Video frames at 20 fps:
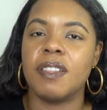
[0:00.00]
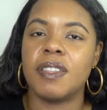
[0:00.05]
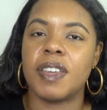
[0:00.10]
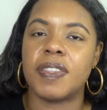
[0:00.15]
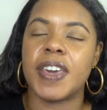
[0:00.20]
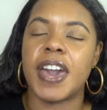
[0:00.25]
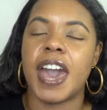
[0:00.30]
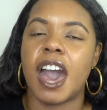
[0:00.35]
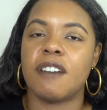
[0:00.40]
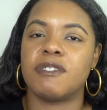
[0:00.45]

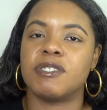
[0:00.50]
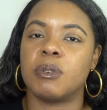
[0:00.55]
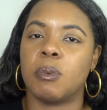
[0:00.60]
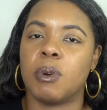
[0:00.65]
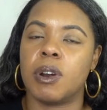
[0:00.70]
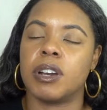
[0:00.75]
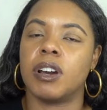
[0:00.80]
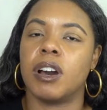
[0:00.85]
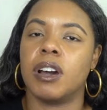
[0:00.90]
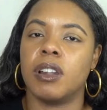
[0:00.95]
that they have to
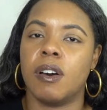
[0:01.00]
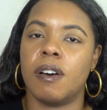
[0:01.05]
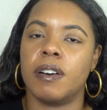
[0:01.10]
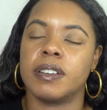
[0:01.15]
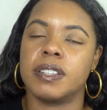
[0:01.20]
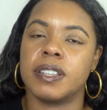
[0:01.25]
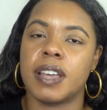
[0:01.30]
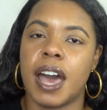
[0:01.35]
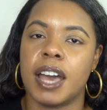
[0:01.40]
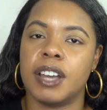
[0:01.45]
work
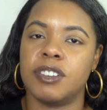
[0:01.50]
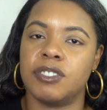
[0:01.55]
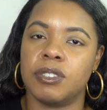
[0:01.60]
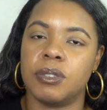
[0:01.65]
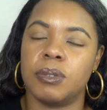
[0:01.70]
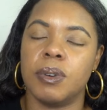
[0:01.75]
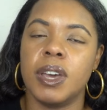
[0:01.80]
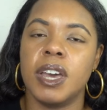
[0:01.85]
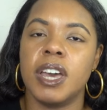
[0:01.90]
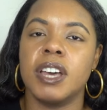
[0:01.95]
alongside
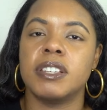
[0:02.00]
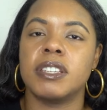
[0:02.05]
you.